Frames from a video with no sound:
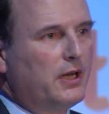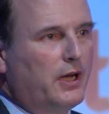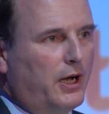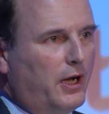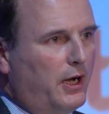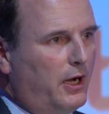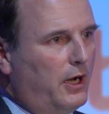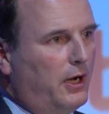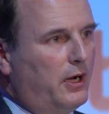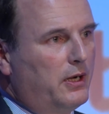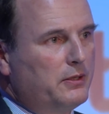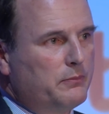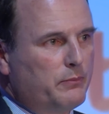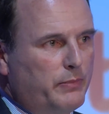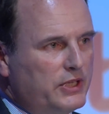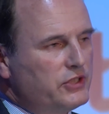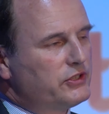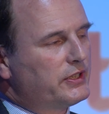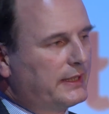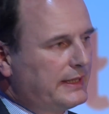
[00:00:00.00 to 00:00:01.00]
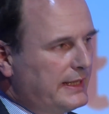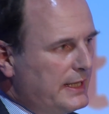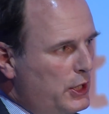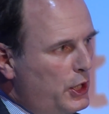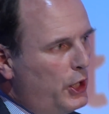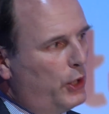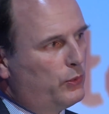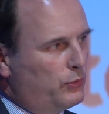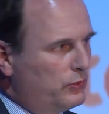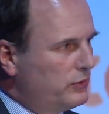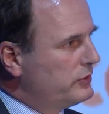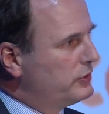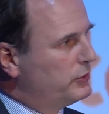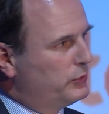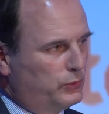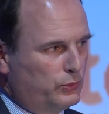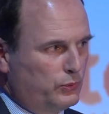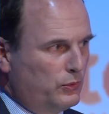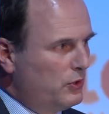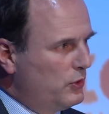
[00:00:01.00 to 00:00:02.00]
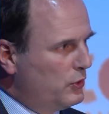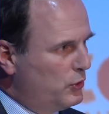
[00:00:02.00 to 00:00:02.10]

are basically known to